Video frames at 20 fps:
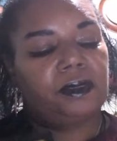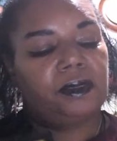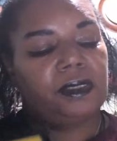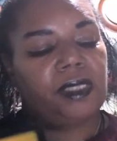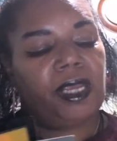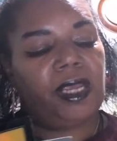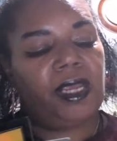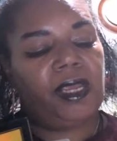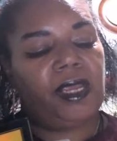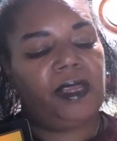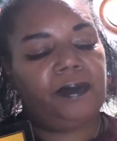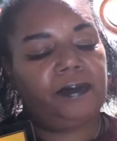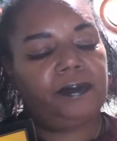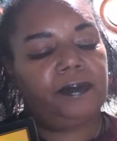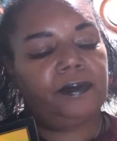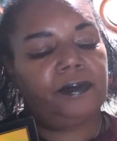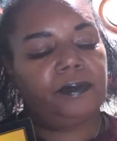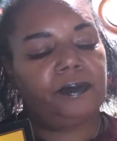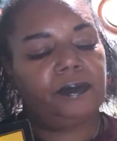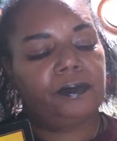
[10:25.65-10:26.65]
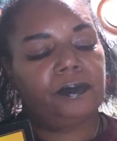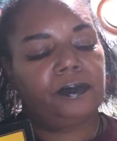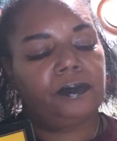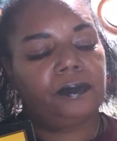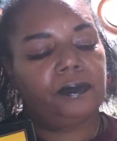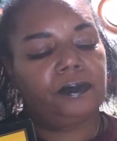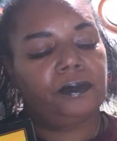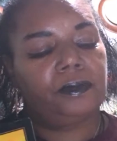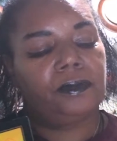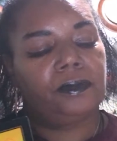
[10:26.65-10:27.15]
okay
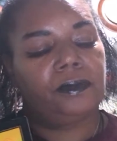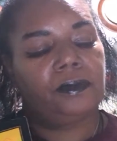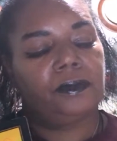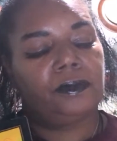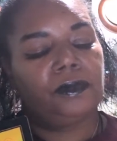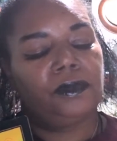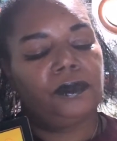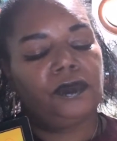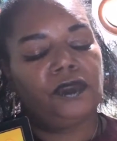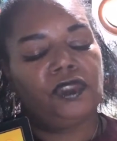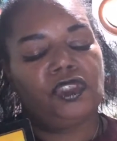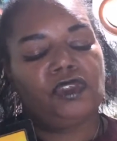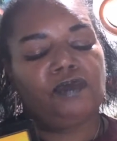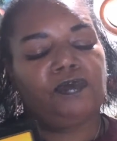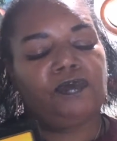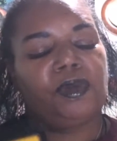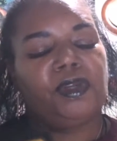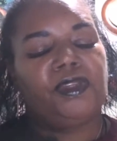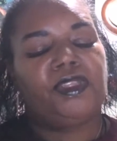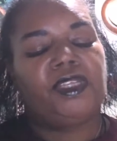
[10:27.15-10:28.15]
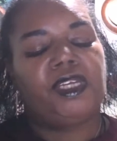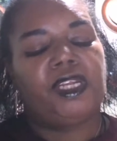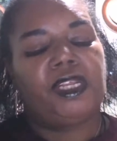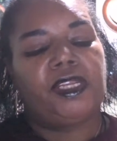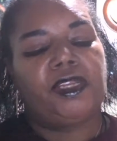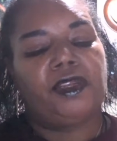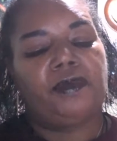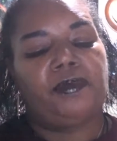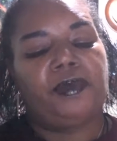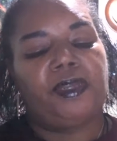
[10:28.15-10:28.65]
you're birthing
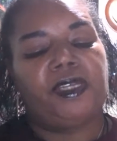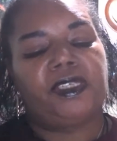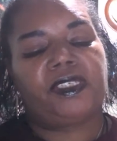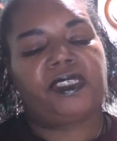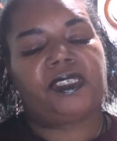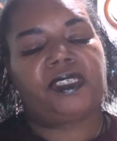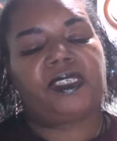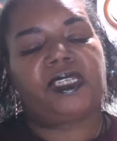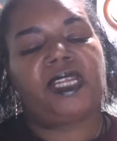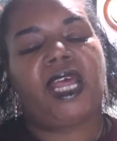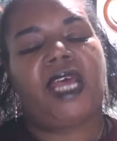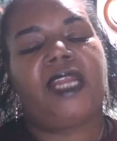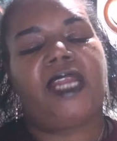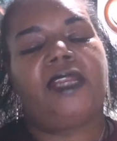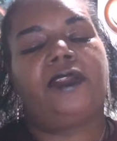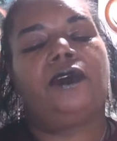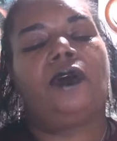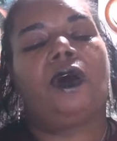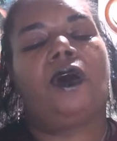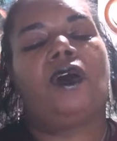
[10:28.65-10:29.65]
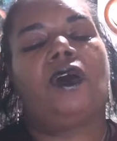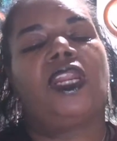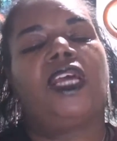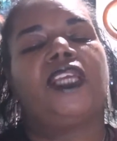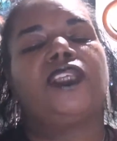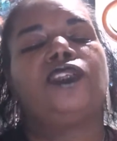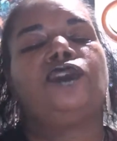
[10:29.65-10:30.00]
in your business a lot of you all are